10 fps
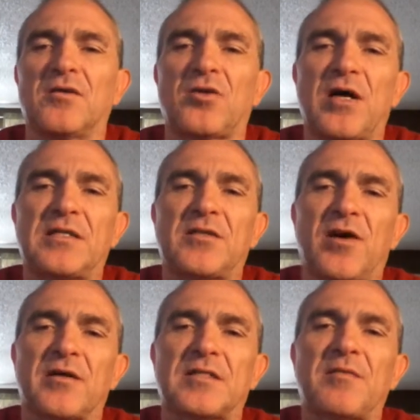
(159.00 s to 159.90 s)
God
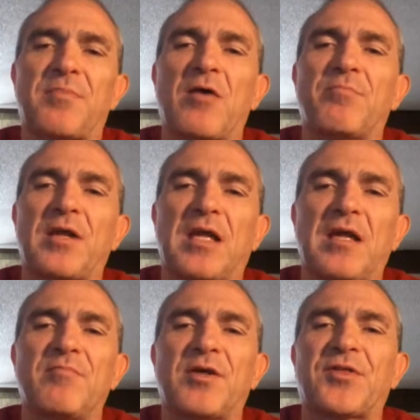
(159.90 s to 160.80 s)
talks about
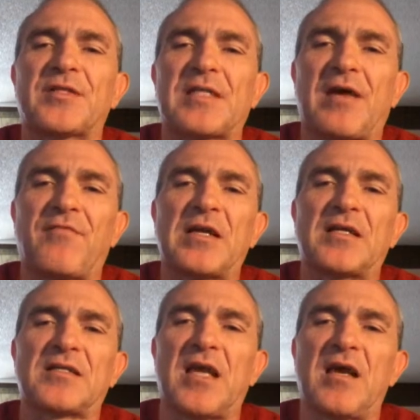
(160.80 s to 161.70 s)
Behemoth as having
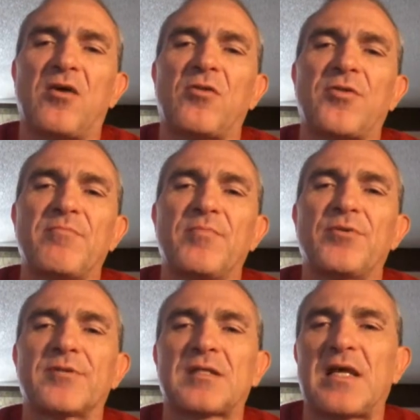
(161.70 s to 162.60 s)
a tail that
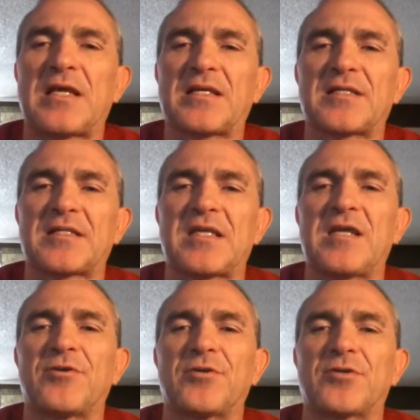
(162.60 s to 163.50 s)
moves like a
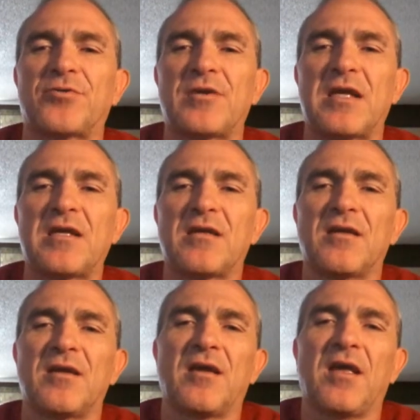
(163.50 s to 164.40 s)
cedar tree
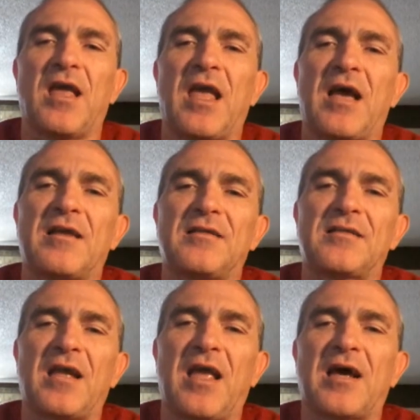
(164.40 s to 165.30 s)

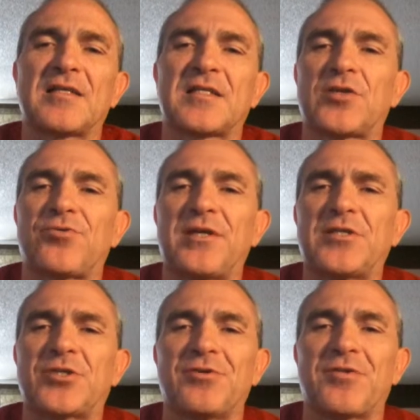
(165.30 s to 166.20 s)
and as a
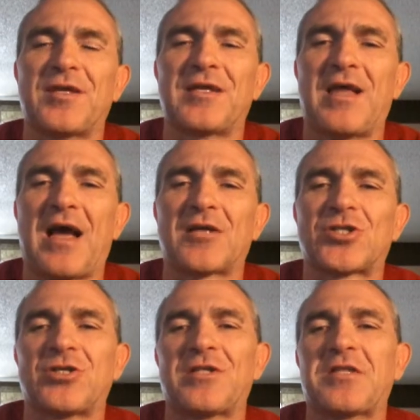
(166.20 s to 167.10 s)
creature that
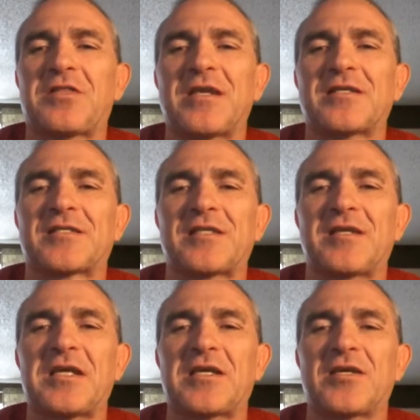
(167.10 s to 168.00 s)
actually thinks
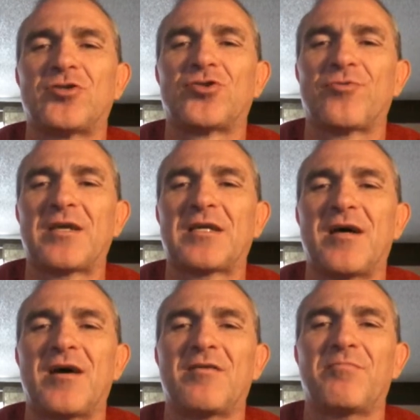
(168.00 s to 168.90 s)
that he could drink
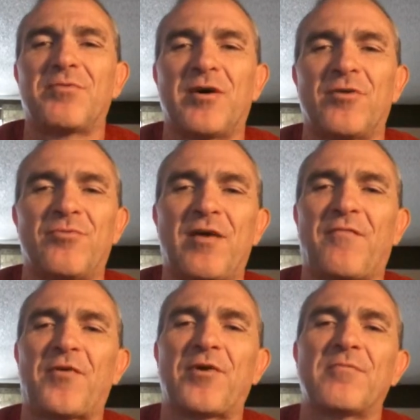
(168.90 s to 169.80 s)
up a
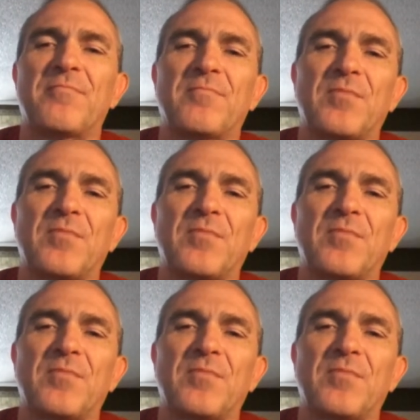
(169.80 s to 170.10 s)
river